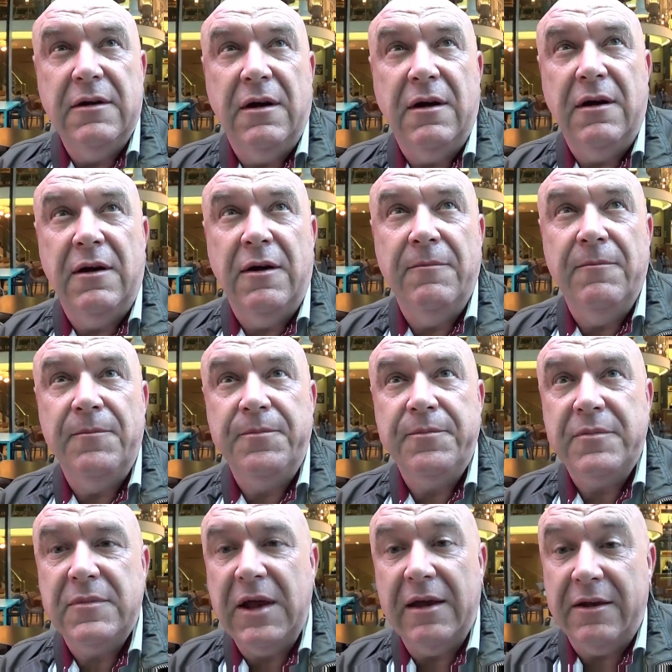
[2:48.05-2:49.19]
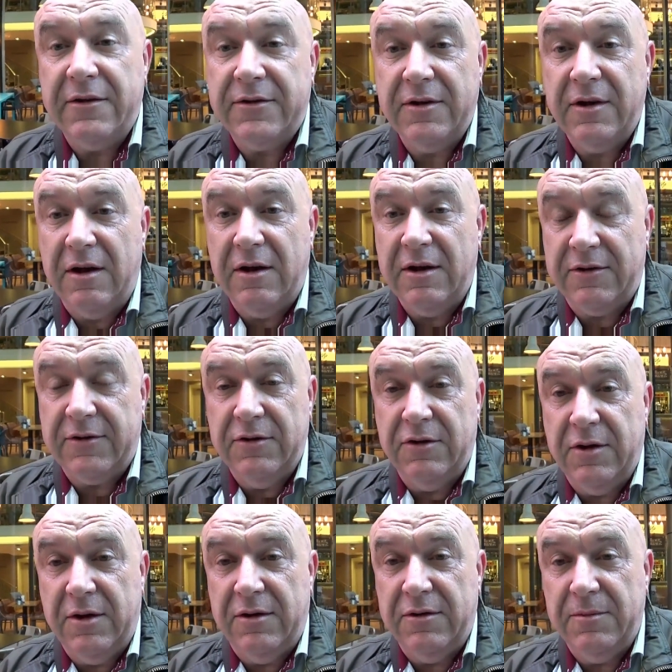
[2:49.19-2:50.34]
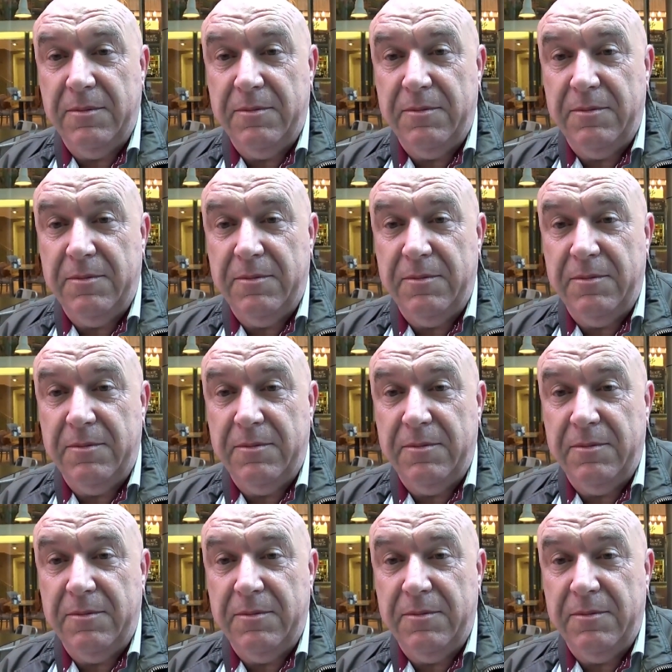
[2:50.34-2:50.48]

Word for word: um, yeah that's, that's another